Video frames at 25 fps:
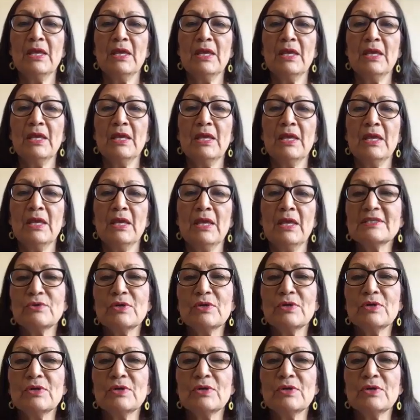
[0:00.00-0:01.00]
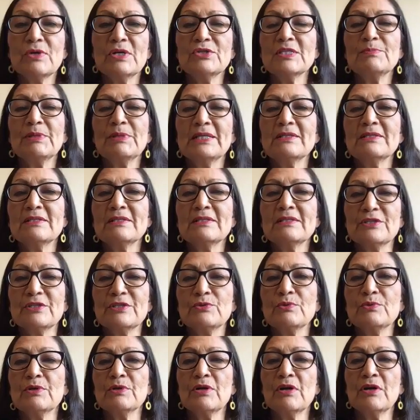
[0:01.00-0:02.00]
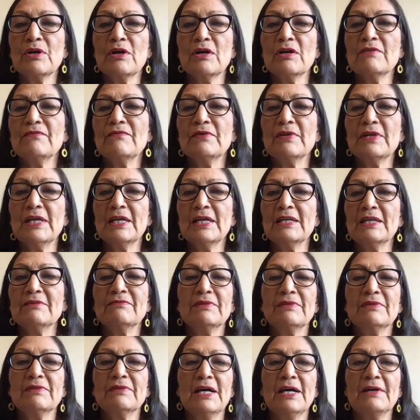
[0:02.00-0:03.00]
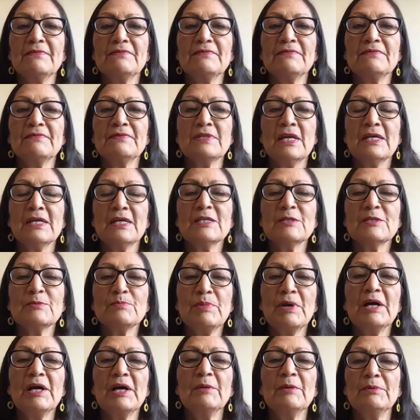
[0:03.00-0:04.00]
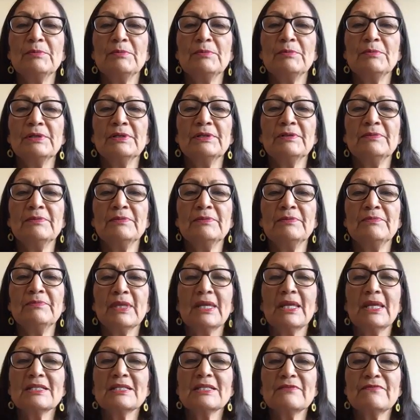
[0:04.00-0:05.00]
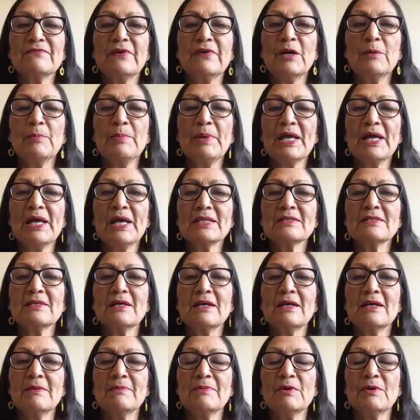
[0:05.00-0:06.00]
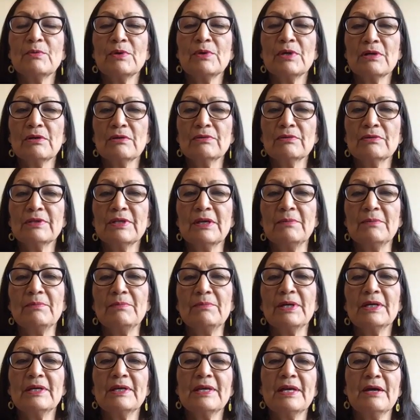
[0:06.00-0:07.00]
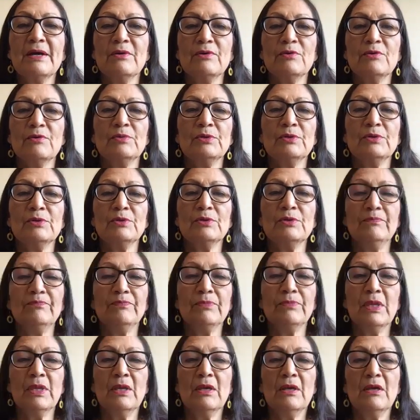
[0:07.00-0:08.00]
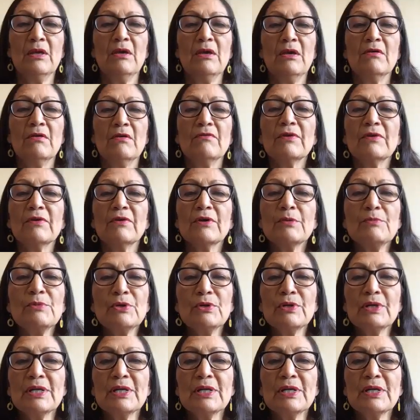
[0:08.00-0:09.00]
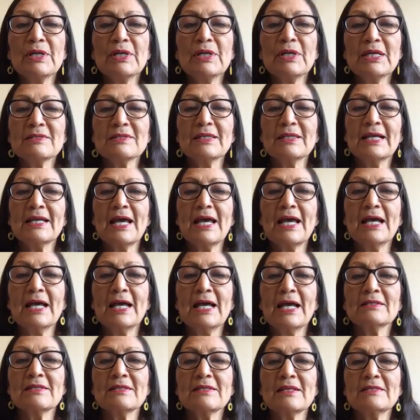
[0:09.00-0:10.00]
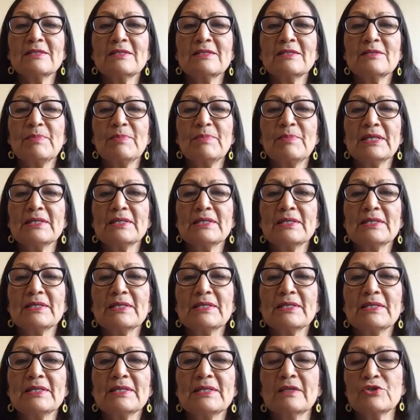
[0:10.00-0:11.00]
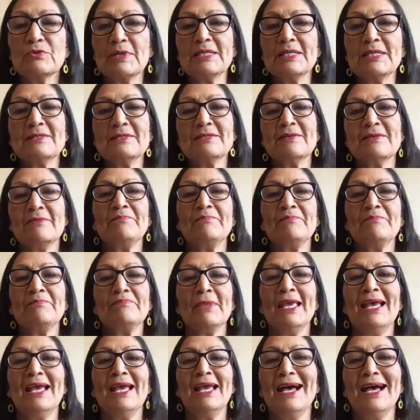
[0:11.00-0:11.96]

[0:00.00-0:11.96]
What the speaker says: The Trump administration's blatant disregard for Native lives is palpable. It's far past time that we hold them accountable. For communities that lack access to basic luxuries